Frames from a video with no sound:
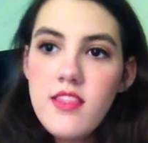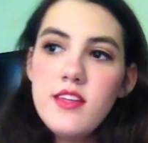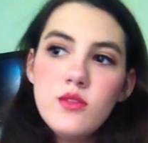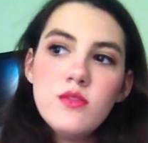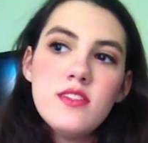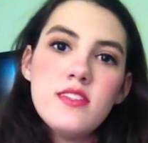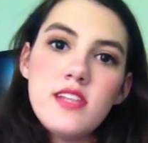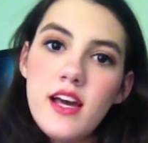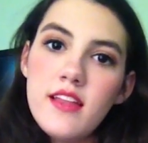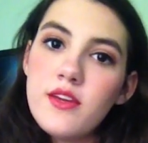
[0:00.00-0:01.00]
They told us
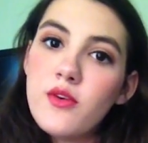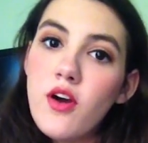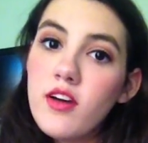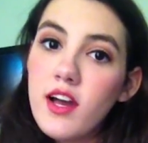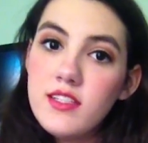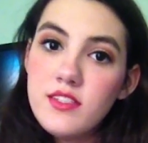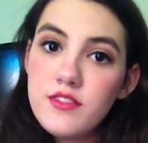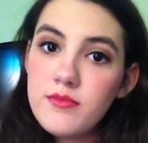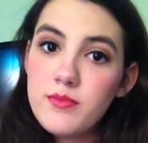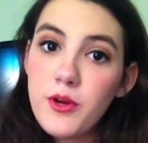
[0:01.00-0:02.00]
that there were all kinds of
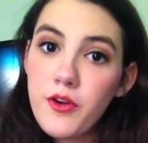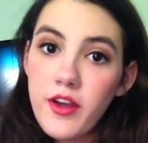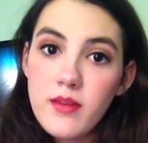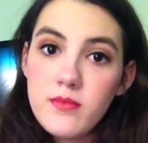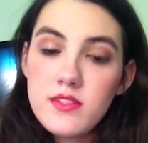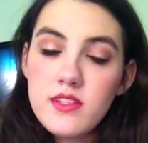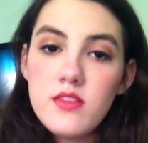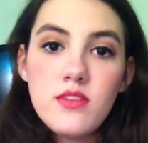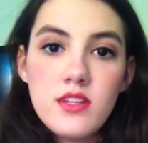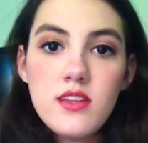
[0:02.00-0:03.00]
different programs, that
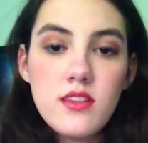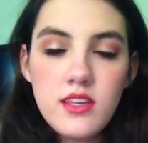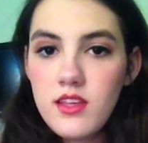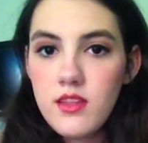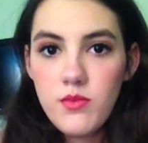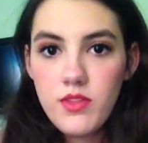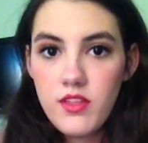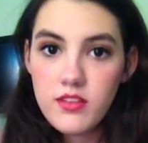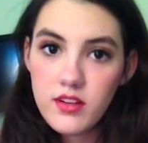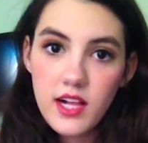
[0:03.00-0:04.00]
you could link it with
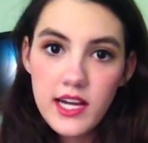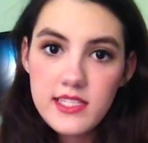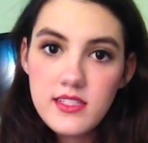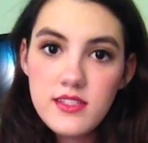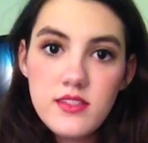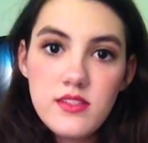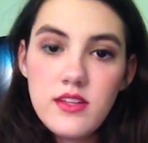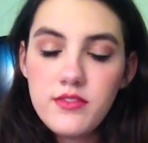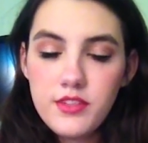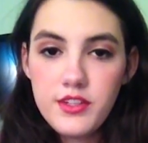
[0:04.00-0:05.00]
other classes,
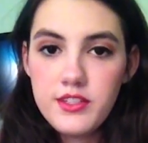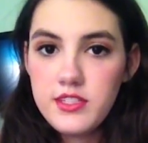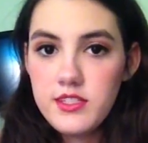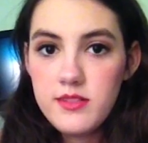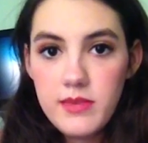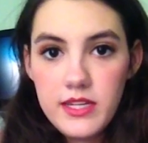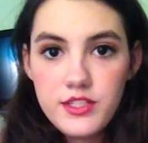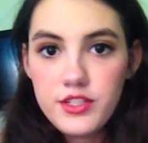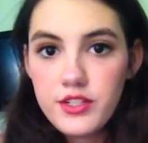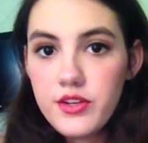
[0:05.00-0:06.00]
that for your intended
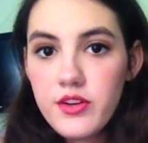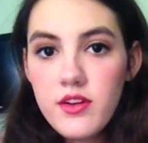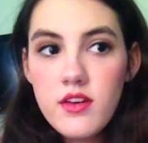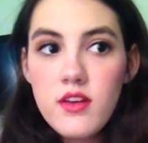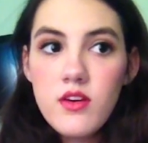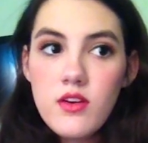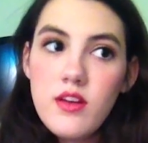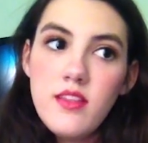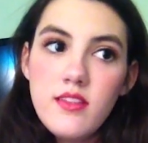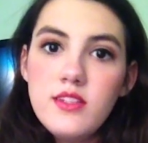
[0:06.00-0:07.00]
major,
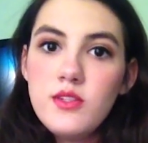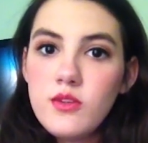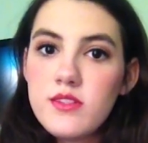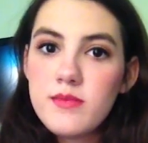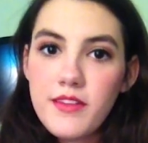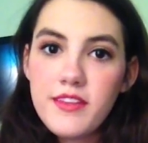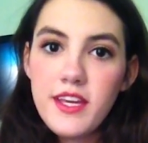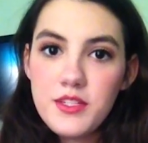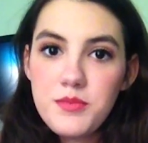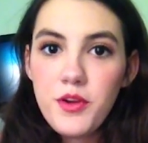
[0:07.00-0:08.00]
and then they told us about the
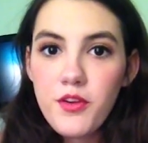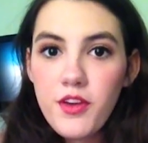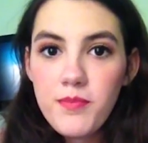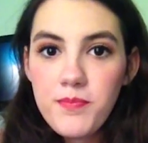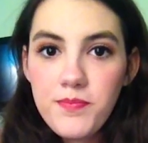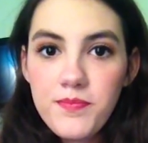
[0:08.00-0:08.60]
EDGE program.